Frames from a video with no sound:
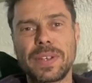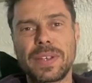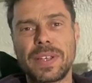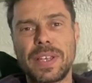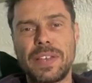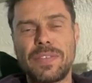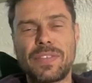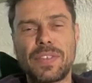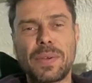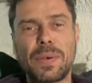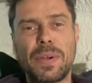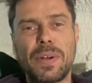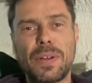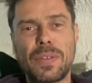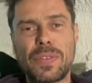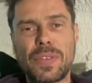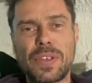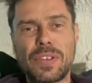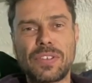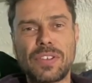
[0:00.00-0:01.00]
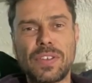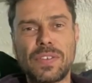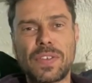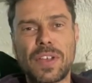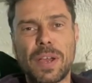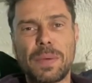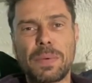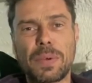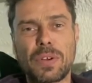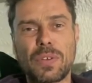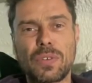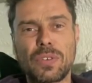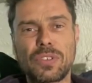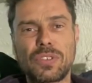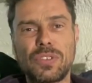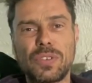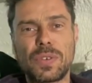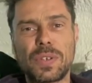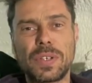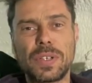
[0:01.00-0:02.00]
if there are things that you've come across,
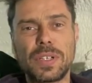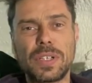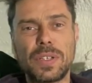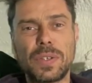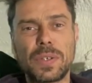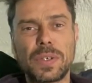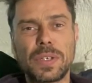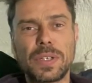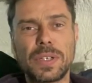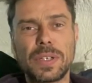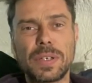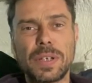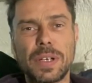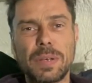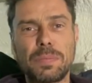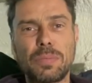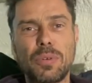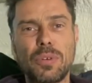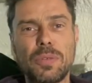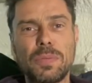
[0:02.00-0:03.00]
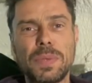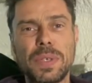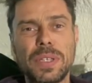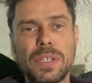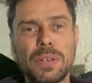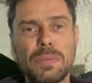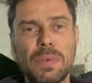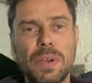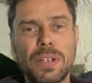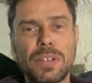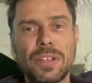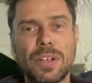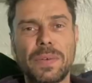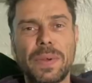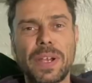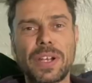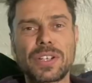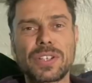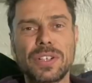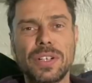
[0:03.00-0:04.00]
you can point me in the right
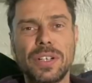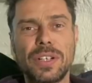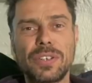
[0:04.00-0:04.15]
direction.